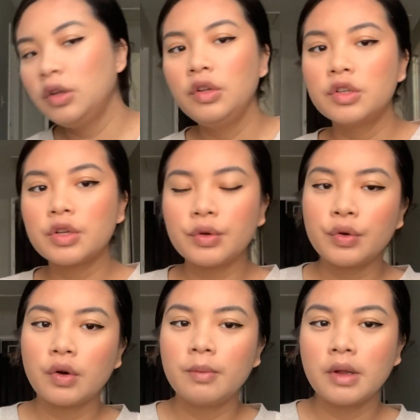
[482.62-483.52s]
So
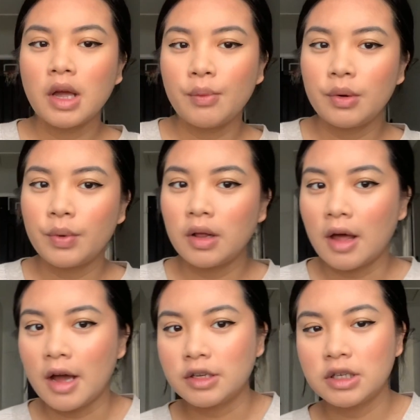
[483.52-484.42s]
normally I would wear
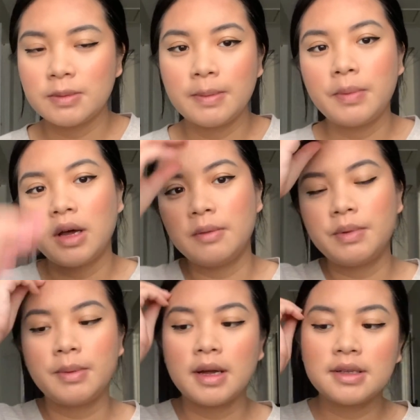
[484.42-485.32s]
lashes, but
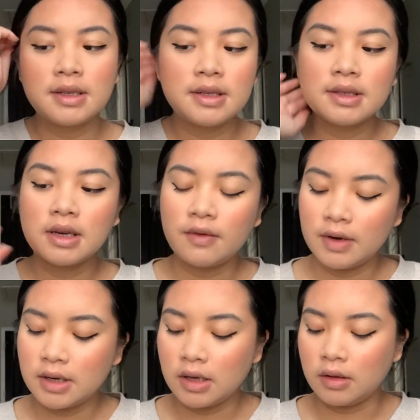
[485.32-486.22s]
because this is an
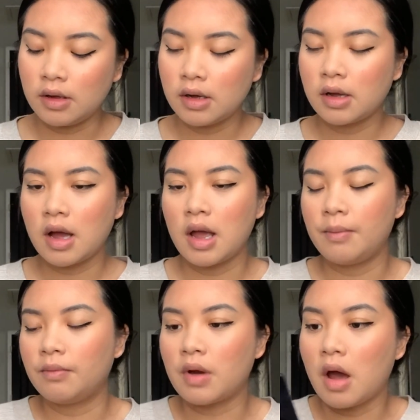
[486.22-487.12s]
everyday look,
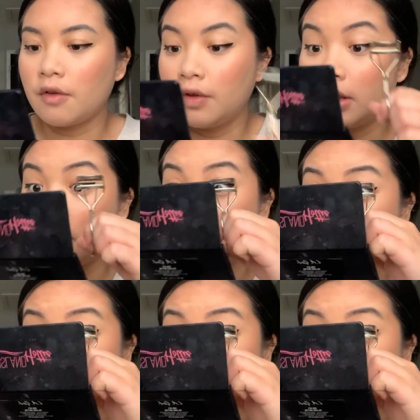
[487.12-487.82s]
I'm not feeling lashes